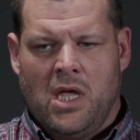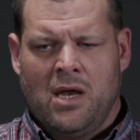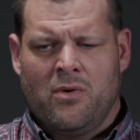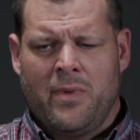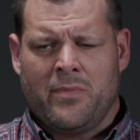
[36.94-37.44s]

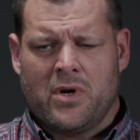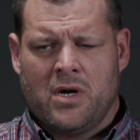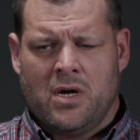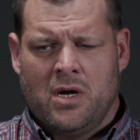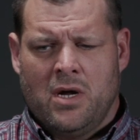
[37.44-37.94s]
And I
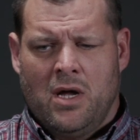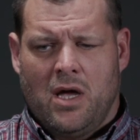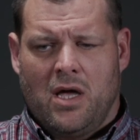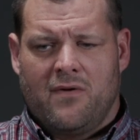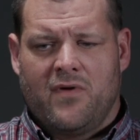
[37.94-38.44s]
remember
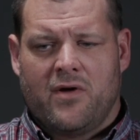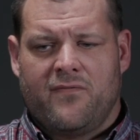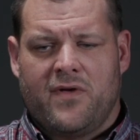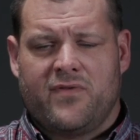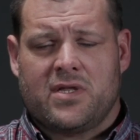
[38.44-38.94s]
very
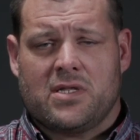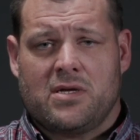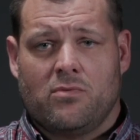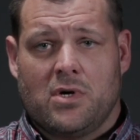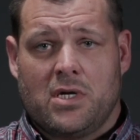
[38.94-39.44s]
vividly